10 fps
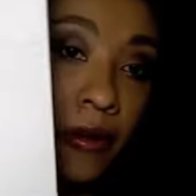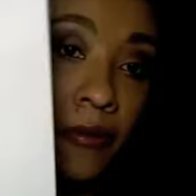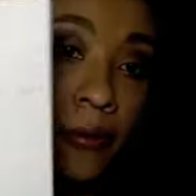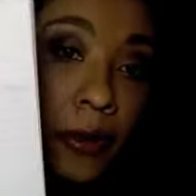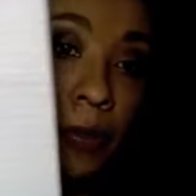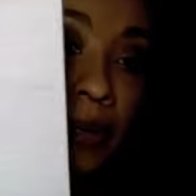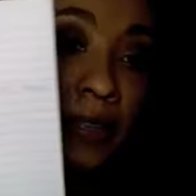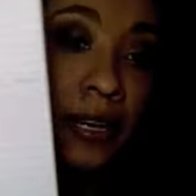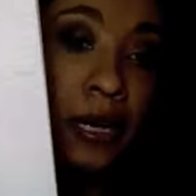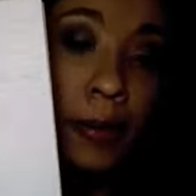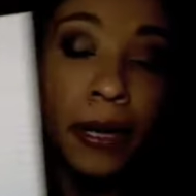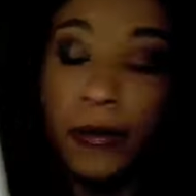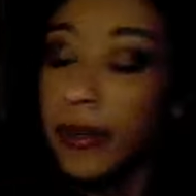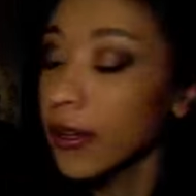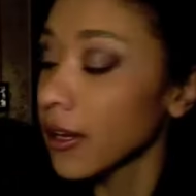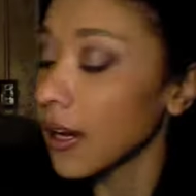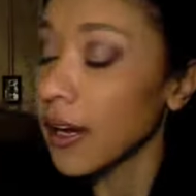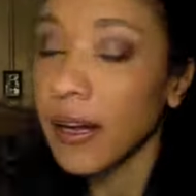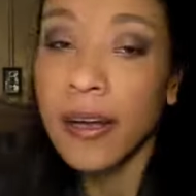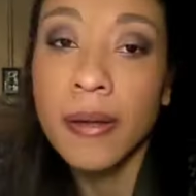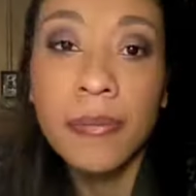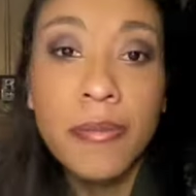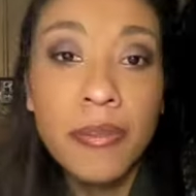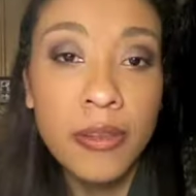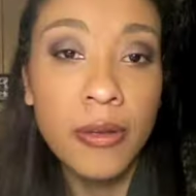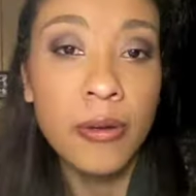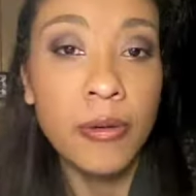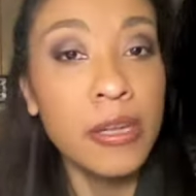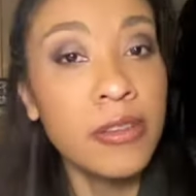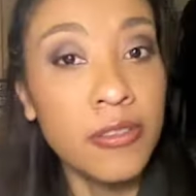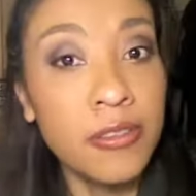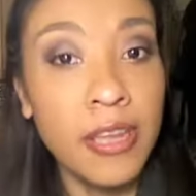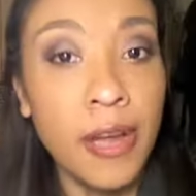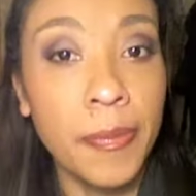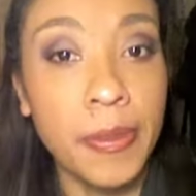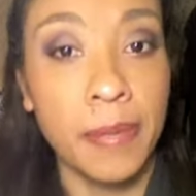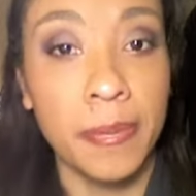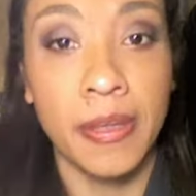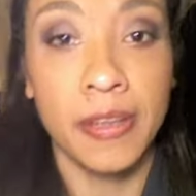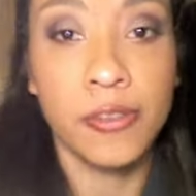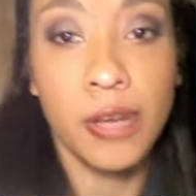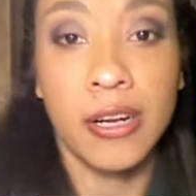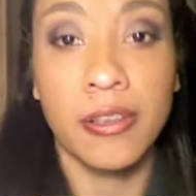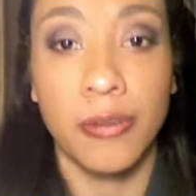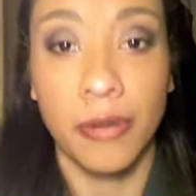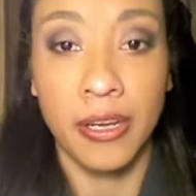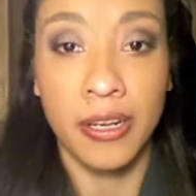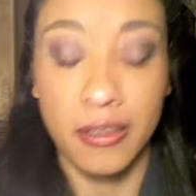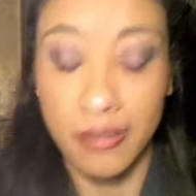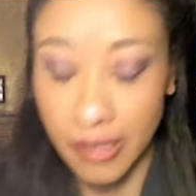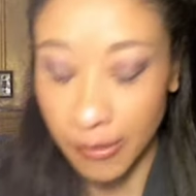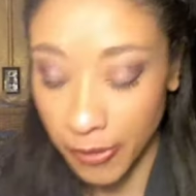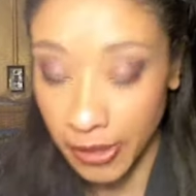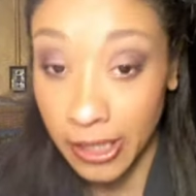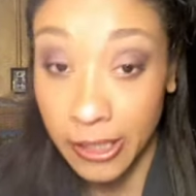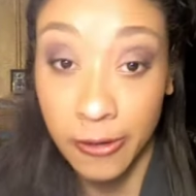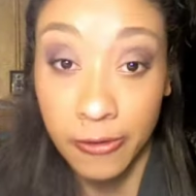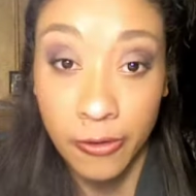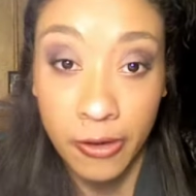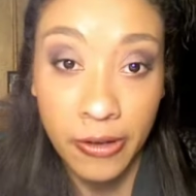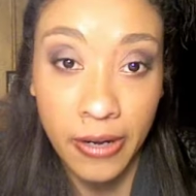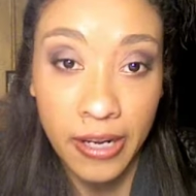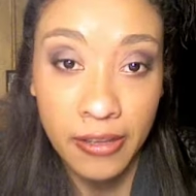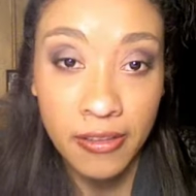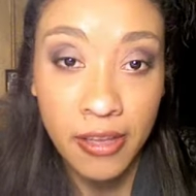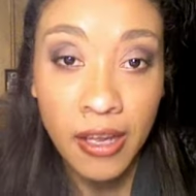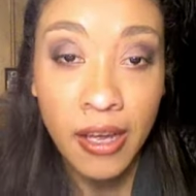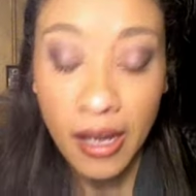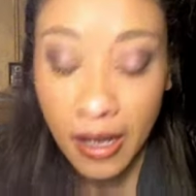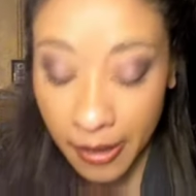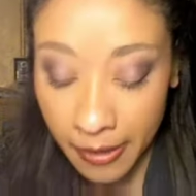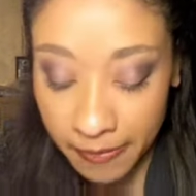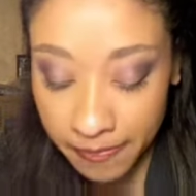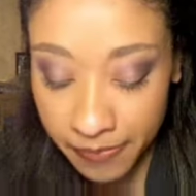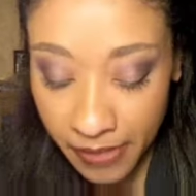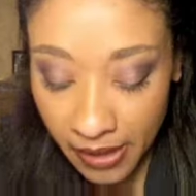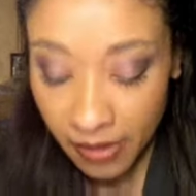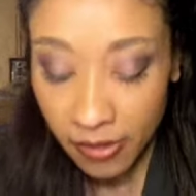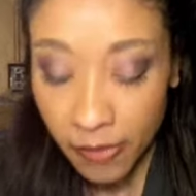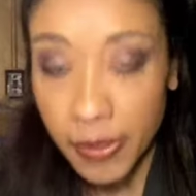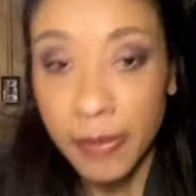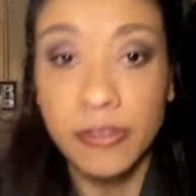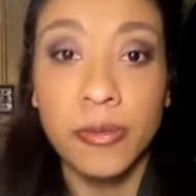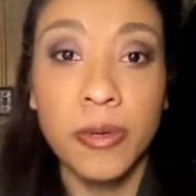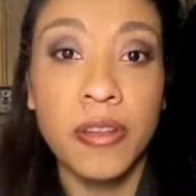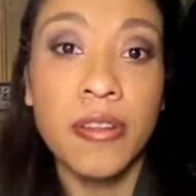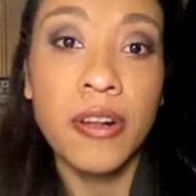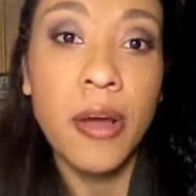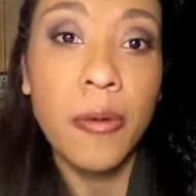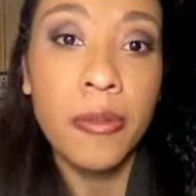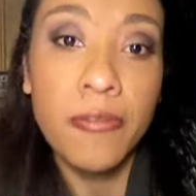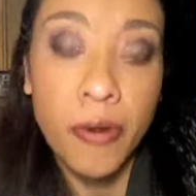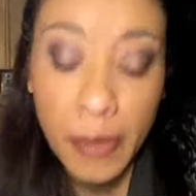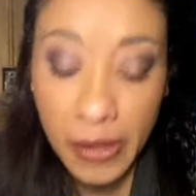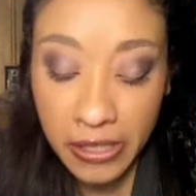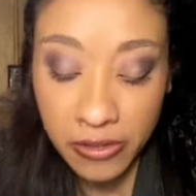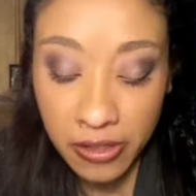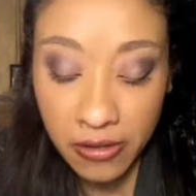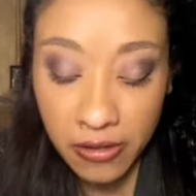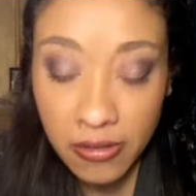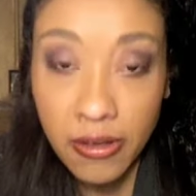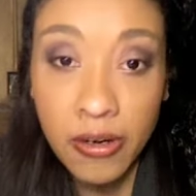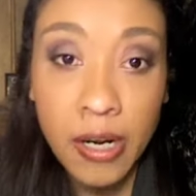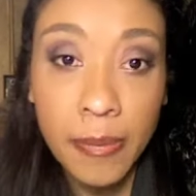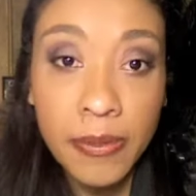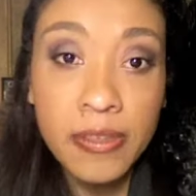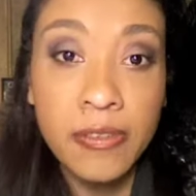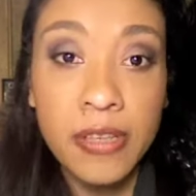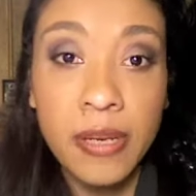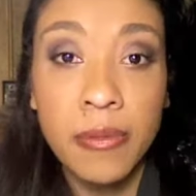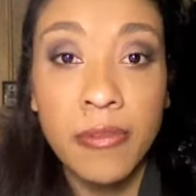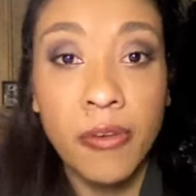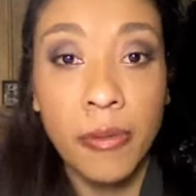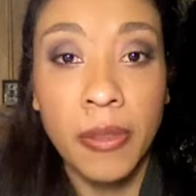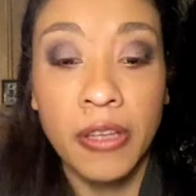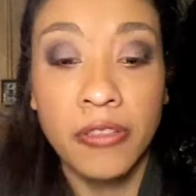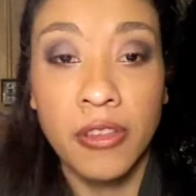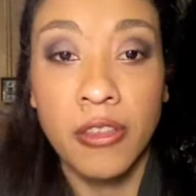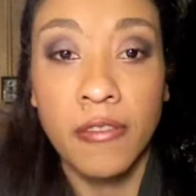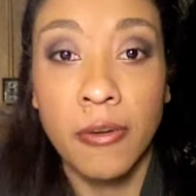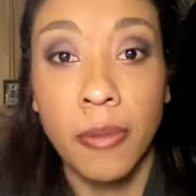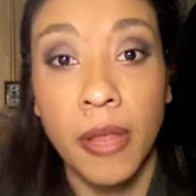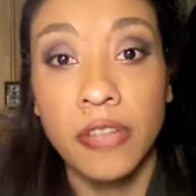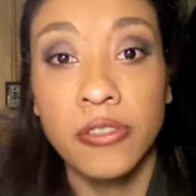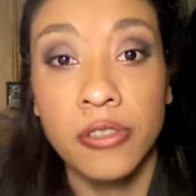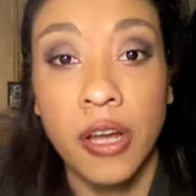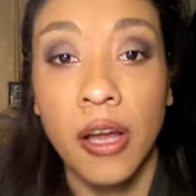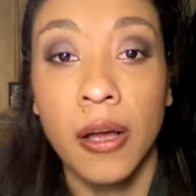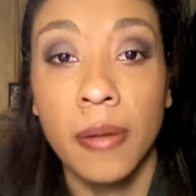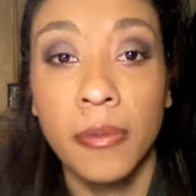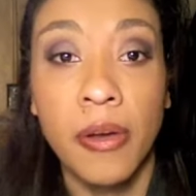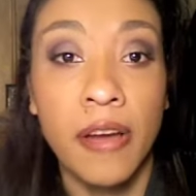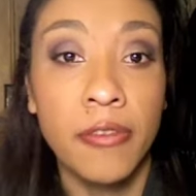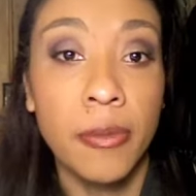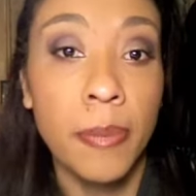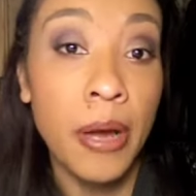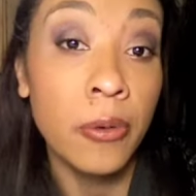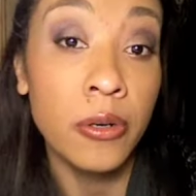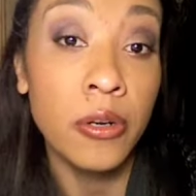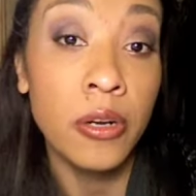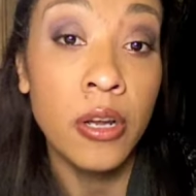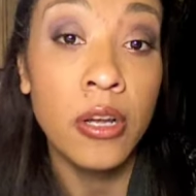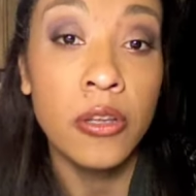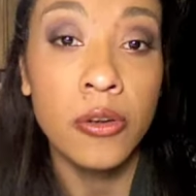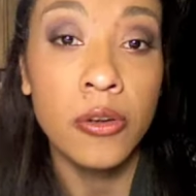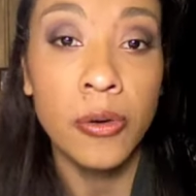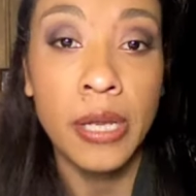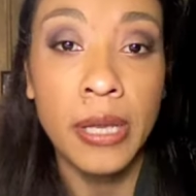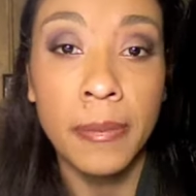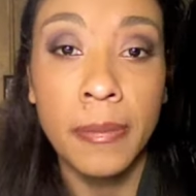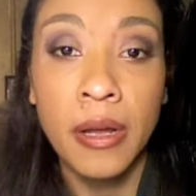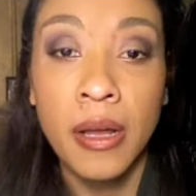for what I want to talk about. So it's just to help keep me on track so I kind of stay more linear for you guys. So pretty much we're going to start out with formulations. There are a couple different types of formulations for blush. You have your powder, your cream,